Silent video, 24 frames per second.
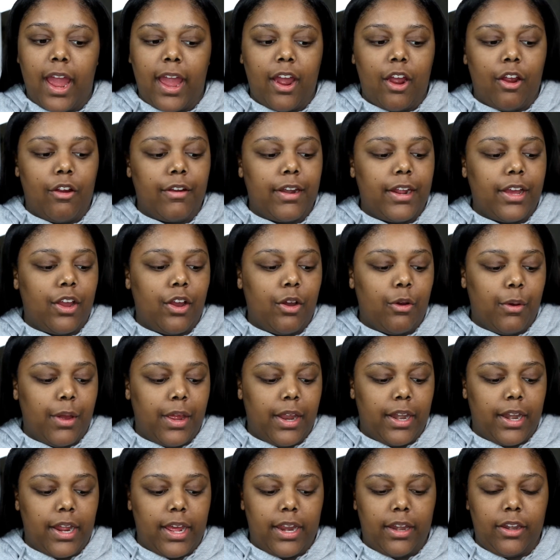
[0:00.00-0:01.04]
I already go
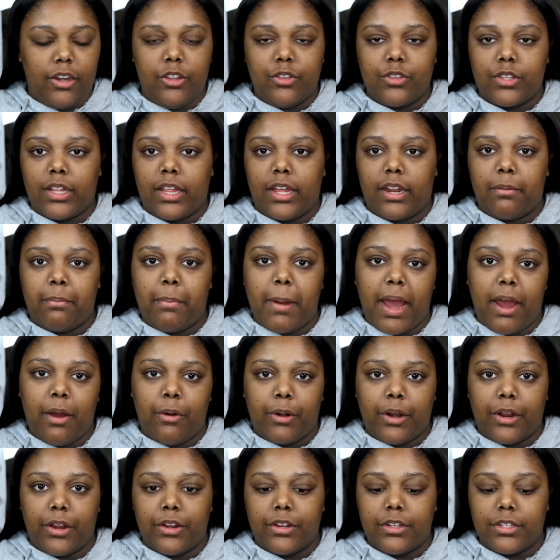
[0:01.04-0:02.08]
in and use a lot of
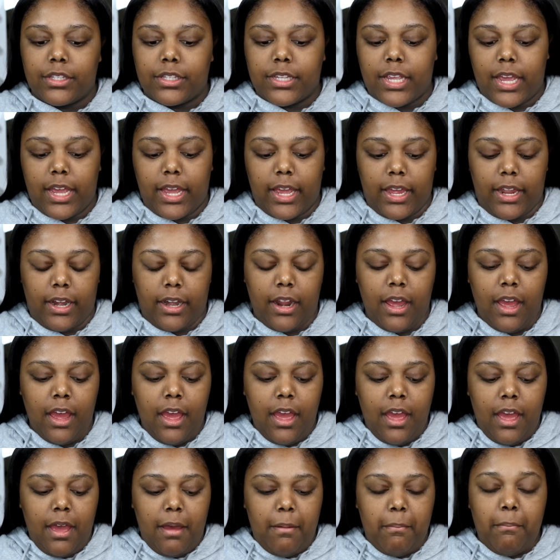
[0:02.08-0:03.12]
powders and
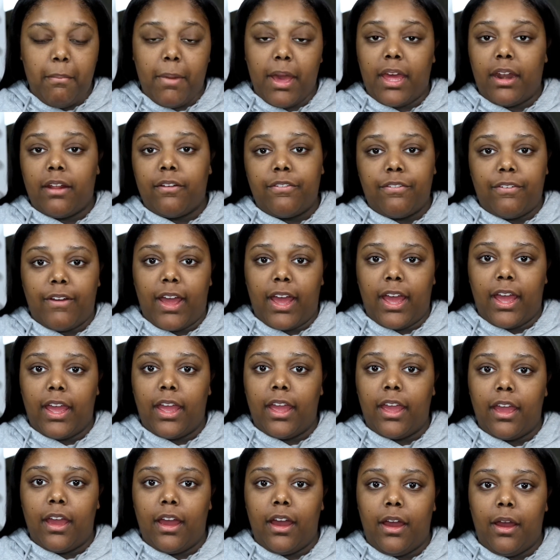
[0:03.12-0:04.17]

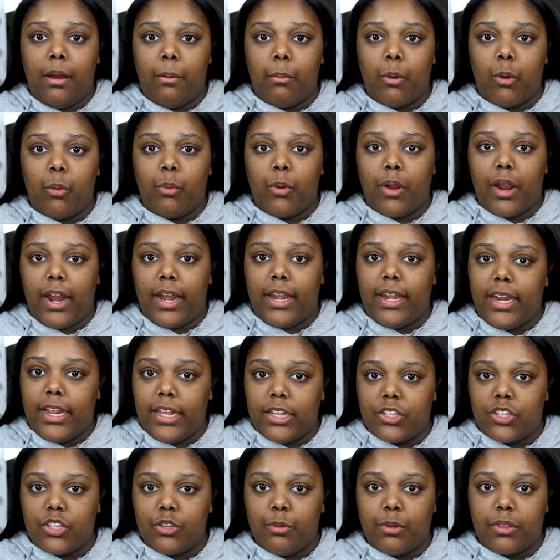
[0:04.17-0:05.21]
mattify where I
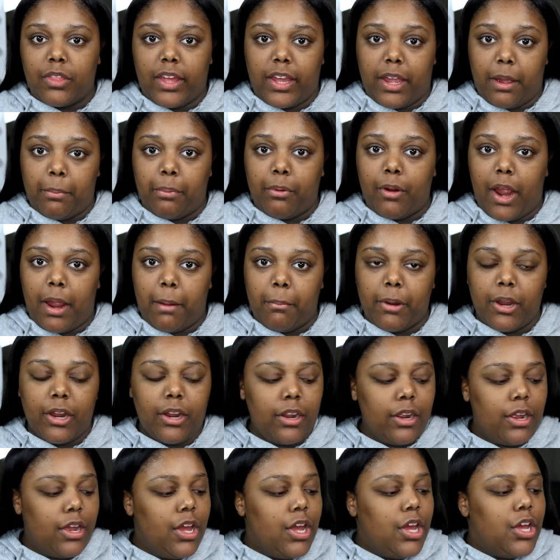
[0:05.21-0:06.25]
need to with like a
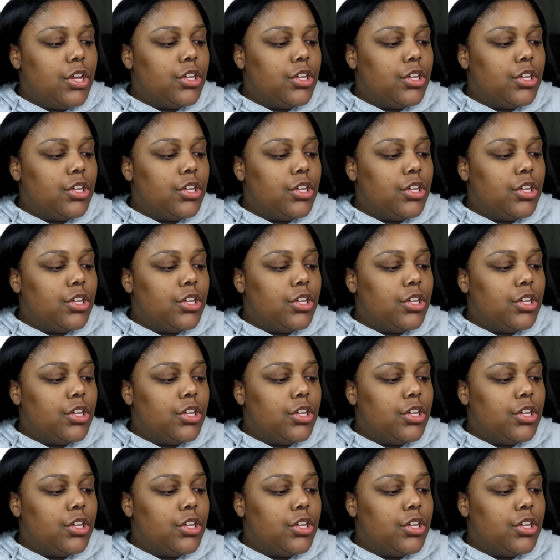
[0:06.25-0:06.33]
primer.